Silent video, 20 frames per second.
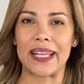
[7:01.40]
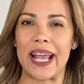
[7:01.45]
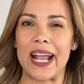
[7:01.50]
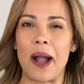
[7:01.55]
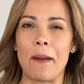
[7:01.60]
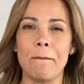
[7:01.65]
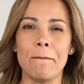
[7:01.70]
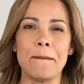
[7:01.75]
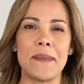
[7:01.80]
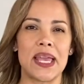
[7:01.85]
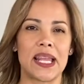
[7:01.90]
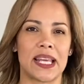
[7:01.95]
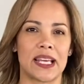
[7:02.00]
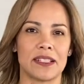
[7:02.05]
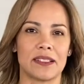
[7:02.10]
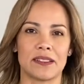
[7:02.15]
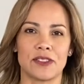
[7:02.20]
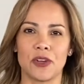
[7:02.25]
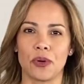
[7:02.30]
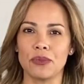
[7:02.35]
like a
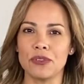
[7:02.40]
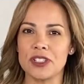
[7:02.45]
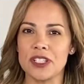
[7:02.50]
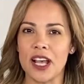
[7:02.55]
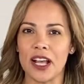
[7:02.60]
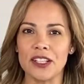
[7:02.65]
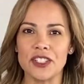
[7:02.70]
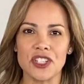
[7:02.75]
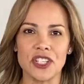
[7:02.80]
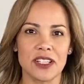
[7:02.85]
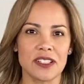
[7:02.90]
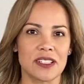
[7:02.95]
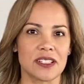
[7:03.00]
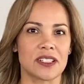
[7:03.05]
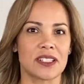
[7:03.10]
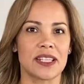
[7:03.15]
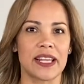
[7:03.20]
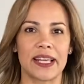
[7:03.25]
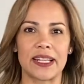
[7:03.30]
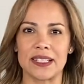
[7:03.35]
minute. Don't touch it,
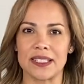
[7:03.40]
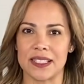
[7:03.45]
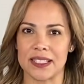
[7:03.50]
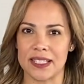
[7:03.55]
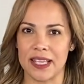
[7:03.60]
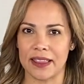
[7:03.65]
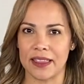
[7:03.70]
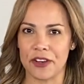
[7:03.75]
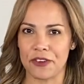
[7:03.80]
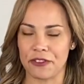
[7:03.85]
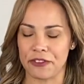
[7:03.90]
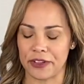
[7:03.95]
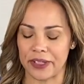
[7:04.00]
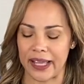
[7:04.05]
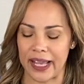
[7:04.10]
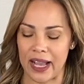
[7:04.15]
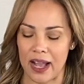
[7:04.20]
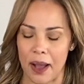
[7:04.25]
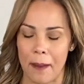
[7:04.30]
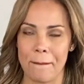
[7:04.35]
just let it sit there for
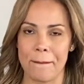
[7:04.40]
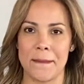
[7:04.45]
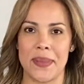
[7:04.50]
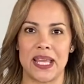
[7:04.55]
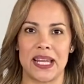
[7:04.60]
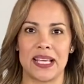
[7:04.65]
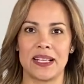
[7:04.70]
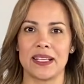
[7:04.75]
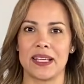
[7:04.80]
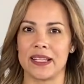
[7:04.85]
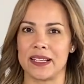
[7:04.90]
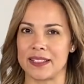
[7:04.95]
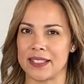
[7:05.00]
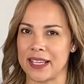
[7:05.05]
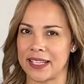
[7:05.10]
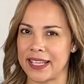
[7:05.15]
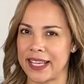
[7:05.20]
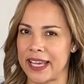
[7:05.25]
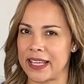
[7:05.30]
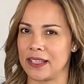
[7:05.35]
like a minute and it's
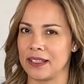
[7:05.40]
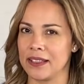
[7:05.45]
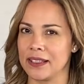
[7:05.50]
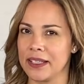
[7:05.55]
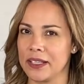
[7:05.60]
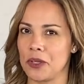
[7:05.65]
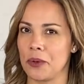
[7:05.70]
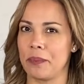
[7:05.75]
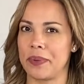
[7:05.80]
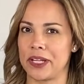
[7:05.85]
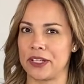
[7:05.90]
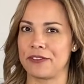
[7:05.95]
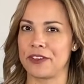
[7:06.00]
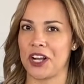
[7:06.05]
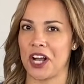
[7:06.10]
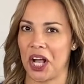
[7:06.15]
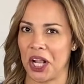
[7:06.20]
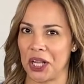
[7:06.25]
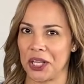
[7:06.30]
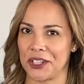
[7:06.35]
gonna get a little bit of
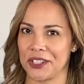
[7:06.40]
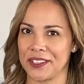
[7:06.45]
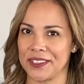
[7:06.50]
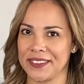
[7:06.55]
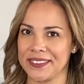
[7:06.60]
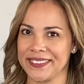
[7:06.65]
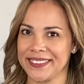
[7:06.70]
color.